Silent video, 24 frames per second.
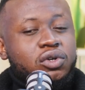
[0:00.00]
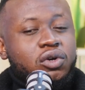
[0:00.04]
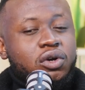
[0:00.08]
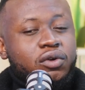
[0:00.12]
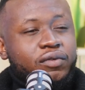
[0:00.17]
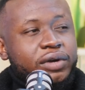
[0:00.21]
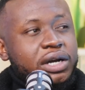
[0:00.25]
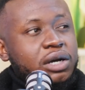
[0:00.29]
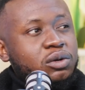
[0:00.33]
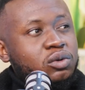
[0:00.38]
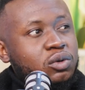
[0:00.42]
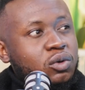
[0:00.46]

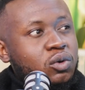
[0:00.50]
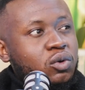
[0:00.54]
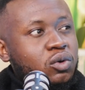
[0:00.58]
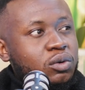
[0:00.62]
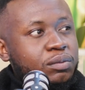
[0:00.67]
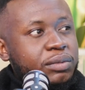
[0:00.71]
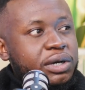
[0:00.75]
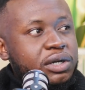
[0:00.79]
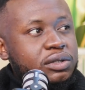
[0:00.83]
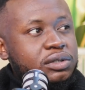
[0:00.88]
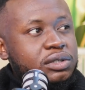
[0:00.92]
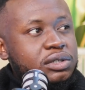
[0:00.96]
of how to go
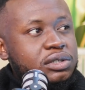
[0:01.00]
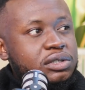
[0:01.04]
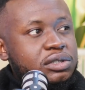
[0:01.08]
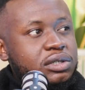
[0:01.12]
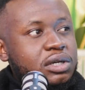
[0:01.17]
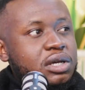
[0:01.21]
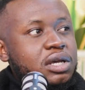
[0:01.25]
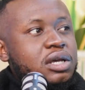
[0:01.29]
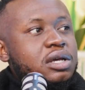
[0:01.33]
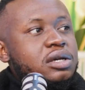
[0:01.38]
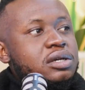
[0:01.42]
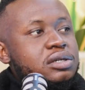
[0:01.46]
about this.
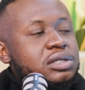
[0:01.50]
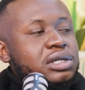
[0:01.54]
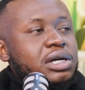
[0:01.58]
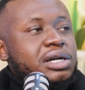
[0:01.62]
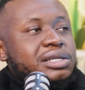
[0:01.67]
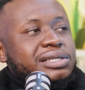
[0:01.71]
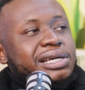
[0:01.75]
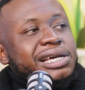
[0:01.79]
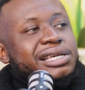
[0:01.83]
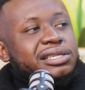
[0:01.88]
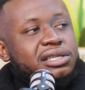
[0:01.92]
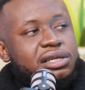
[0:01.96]
So I
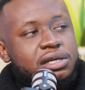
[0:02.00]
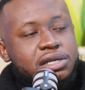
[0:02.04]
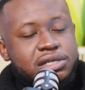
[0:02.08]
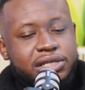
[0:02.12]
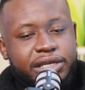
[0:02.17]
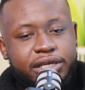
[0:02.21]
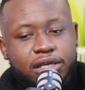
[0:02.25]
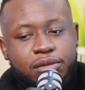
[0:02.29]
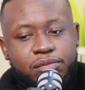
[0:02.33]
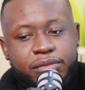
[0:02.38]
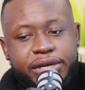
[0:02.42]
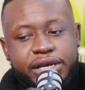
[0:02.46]
was
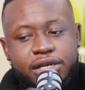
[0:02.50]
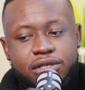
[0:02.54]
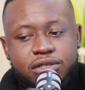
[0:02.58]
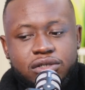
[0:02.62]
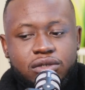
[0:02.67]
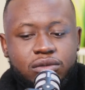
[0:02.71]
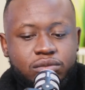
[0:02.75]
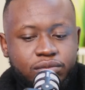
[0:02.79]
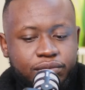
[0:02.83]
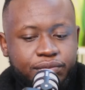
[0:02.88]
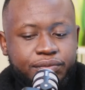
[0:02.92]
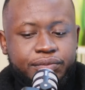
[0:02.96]
like,
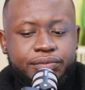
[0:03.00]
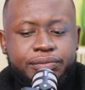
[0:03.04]
imagine